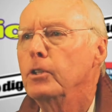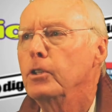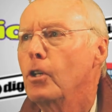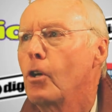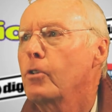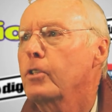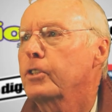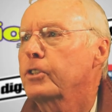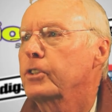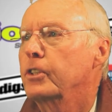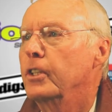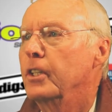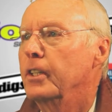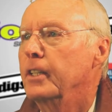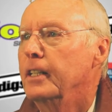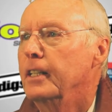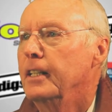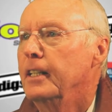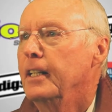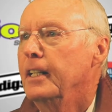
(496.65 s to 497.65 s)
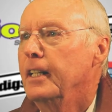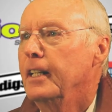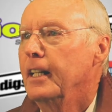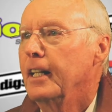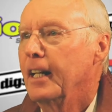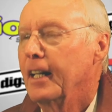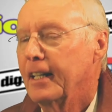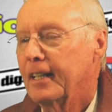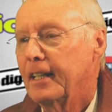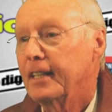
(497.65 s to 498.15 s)
notice her?"
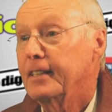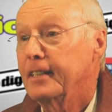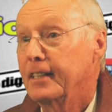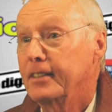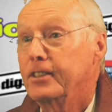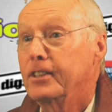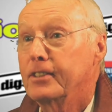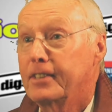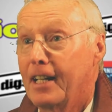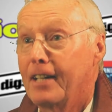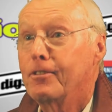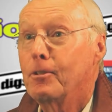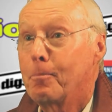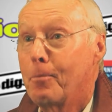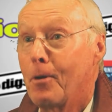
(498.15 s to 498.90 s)
And I said, "Just have her